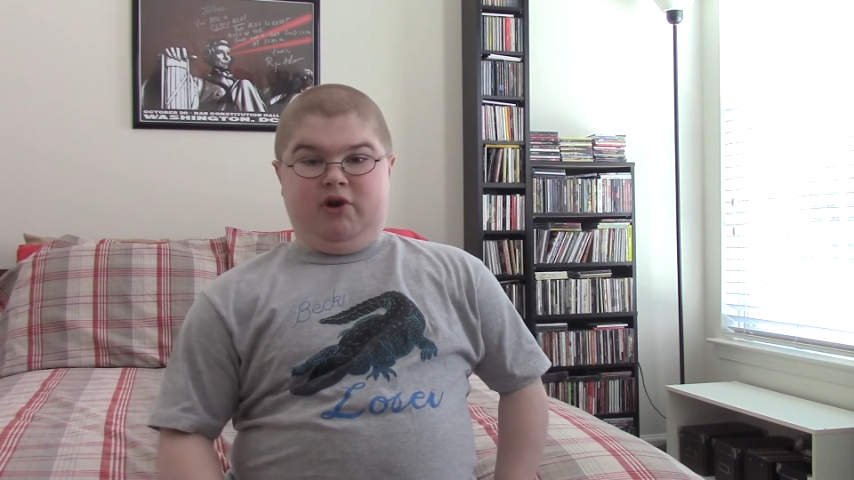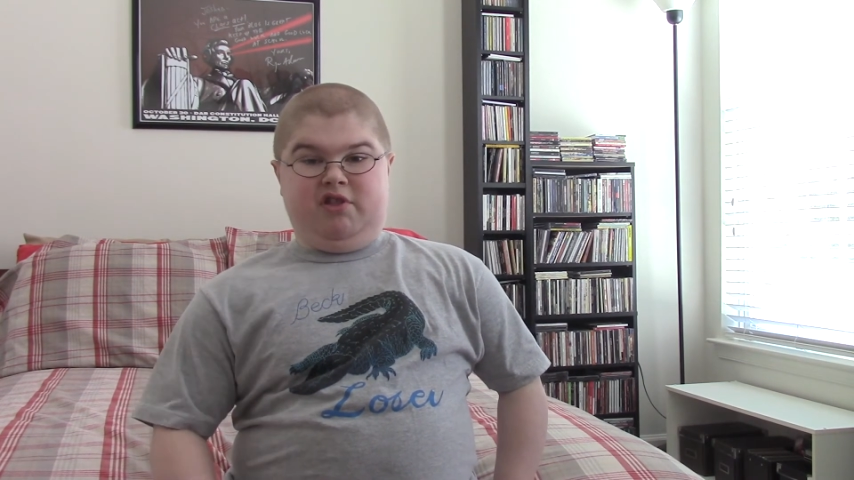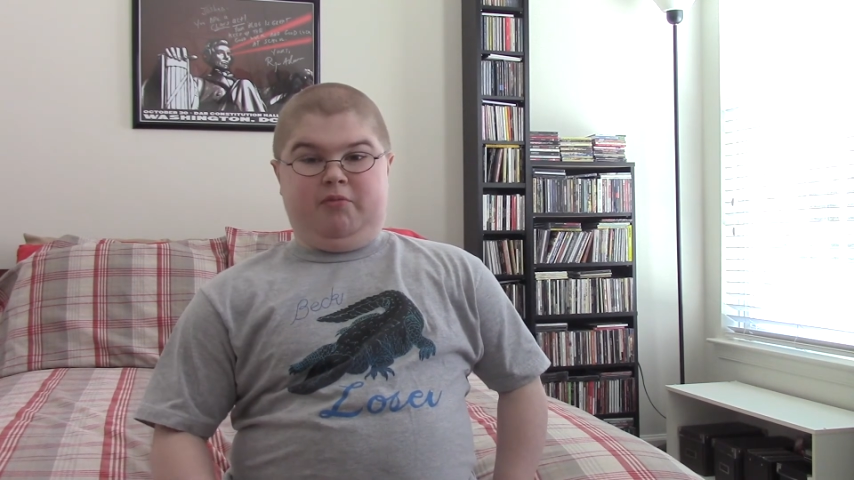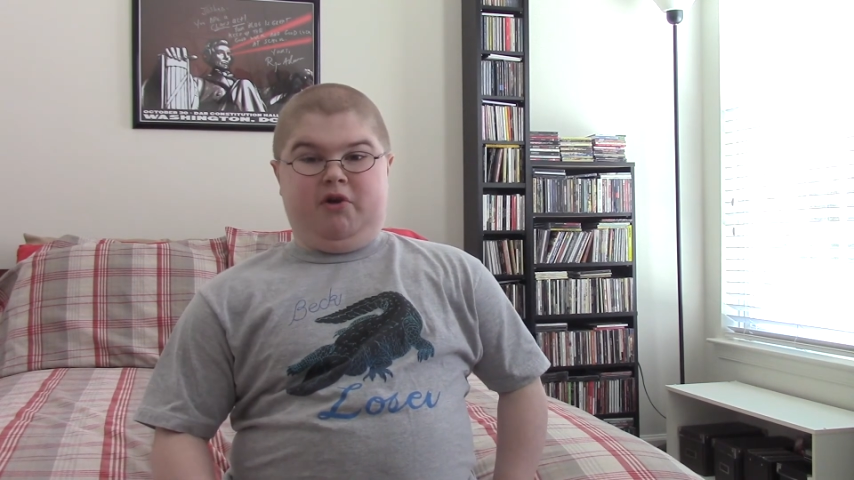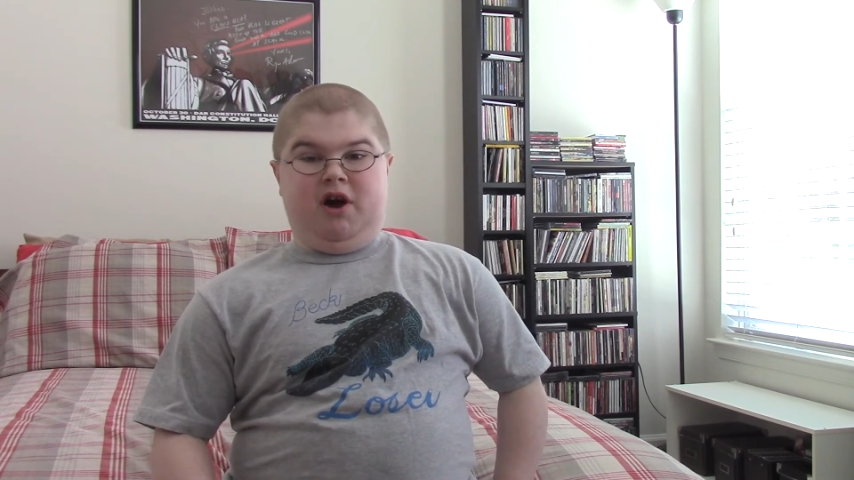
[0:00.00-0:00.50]
is
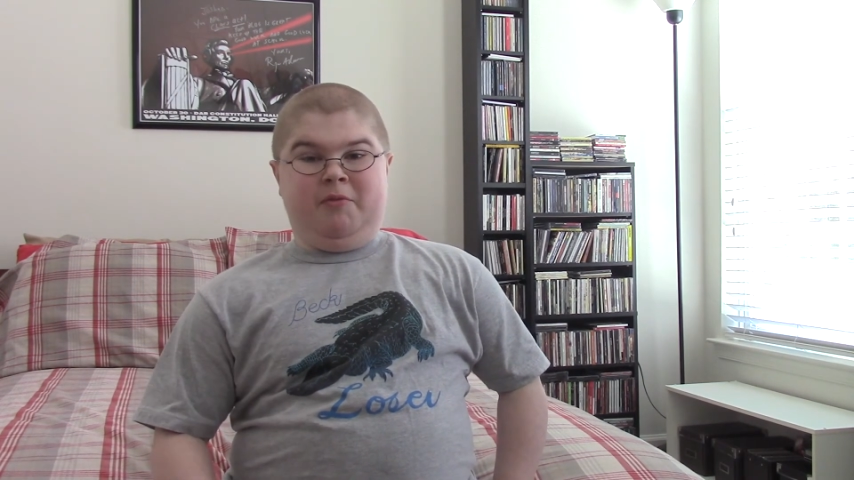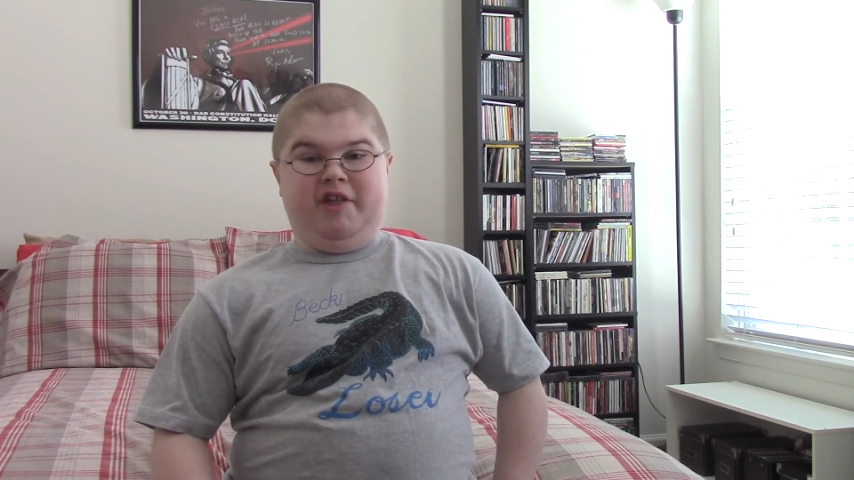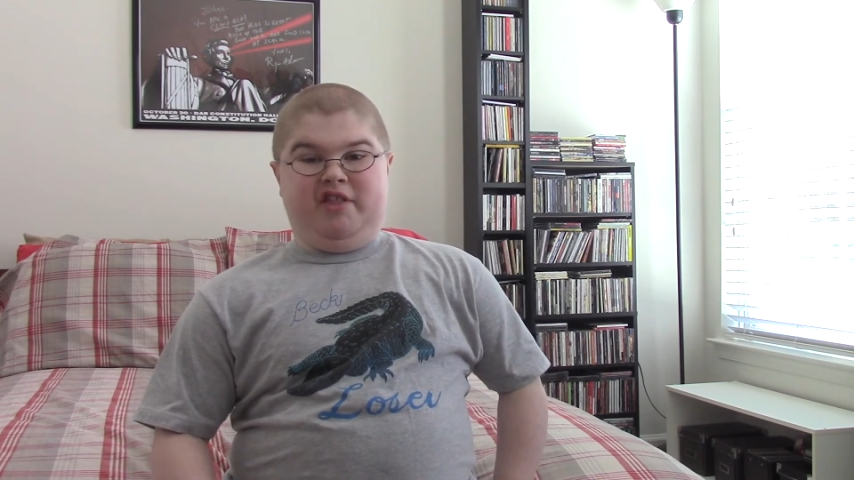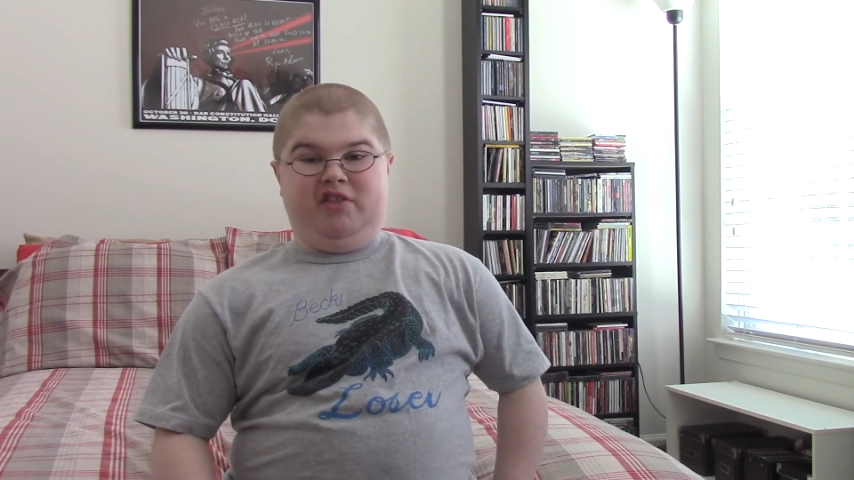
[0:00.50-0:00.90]
a promise,